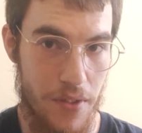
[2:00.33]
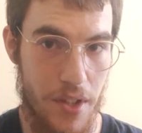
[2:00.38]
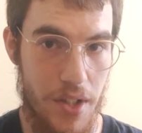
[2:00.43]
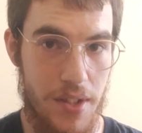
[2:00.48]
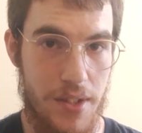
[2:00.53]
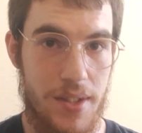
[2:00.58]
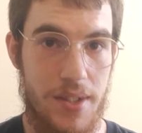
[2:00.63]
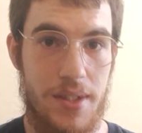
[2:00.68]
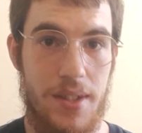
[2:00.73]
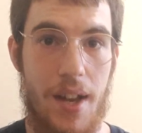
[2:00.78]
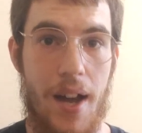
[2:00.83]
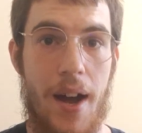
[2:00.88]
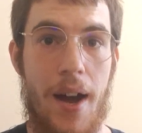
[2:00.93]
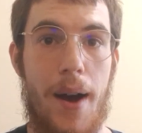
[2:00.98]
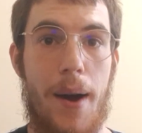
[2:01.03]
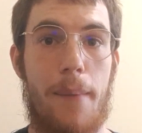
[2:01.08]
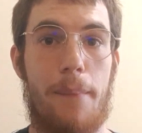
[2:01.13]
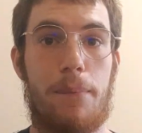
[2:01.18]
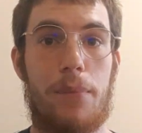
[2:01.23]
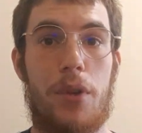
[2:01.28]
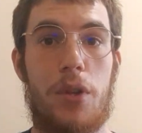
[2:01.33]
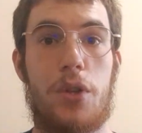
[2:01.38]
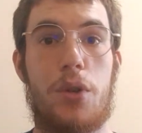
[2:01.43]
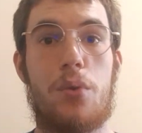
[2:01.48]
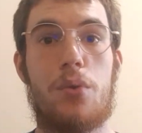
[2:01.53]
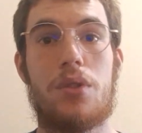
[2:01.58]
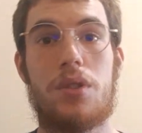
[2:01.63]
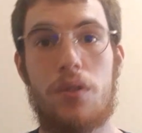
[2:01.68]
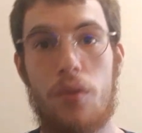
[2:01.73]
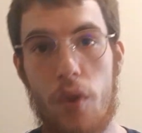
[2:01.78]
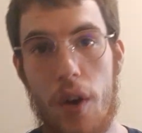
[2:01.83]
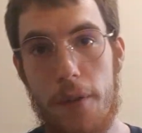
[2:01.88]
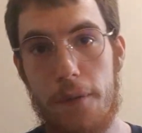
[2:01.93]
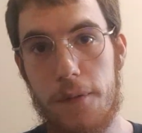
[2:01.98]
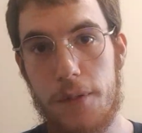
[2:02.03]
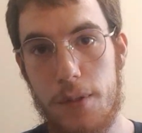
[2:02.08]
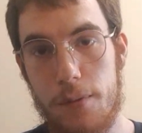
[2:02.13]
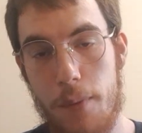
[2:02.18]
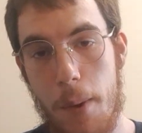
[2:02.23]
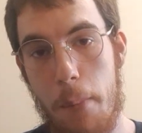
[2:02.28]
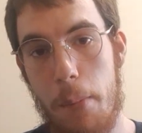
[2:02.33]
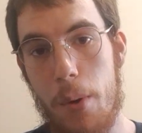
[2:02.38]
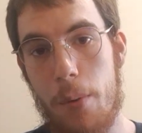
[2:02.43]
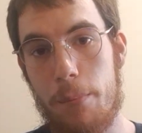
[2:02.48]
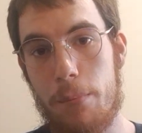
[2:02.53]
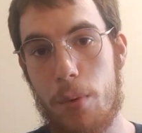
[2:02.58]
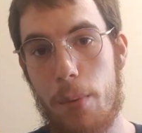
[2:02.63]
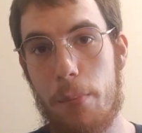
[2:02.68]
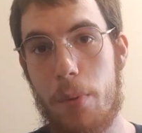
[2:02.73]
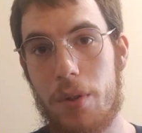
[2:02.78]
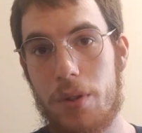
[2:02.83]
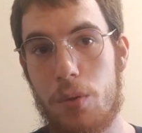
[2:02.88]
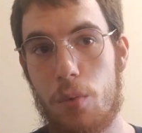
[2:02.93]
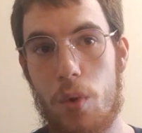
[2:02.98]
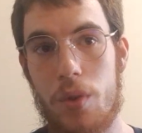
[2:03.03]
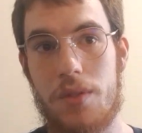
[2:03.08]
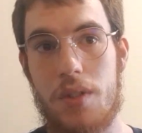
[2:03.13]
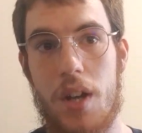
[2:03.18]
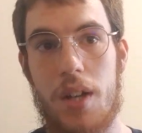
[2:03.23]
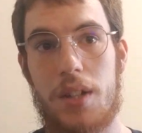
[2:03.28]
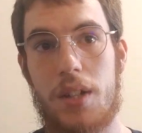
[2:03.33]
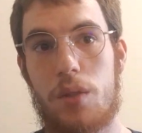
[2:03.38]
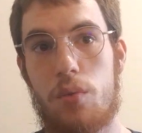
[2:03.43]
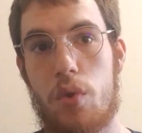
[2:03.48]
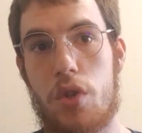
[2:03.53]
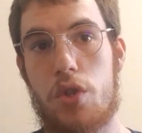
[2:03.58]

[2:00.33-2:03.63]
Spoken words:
this, the new swift weapon property was added,